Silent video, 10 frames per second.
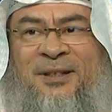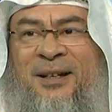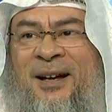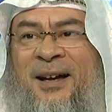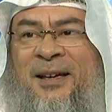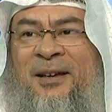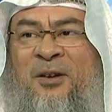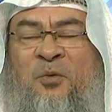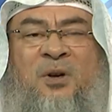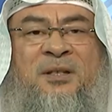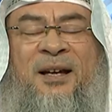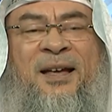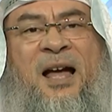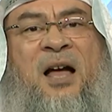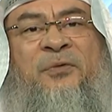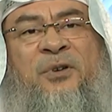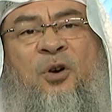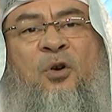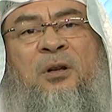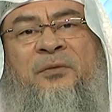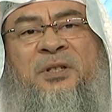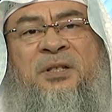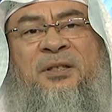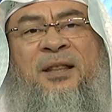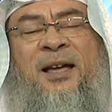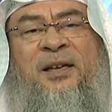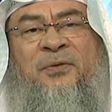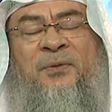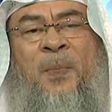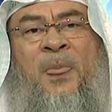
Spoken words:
The guy was a kafir all of his life,